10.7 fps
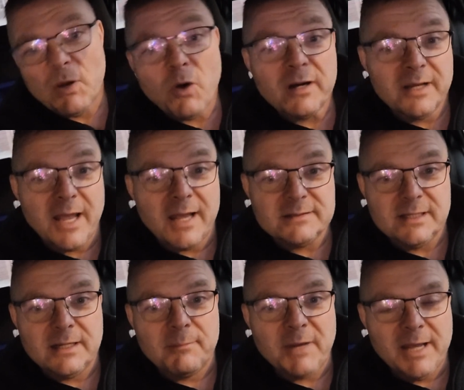my water
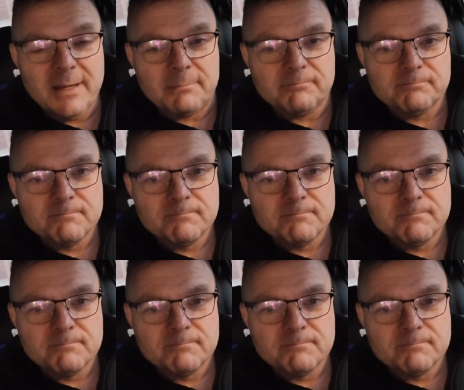canteen on my hip.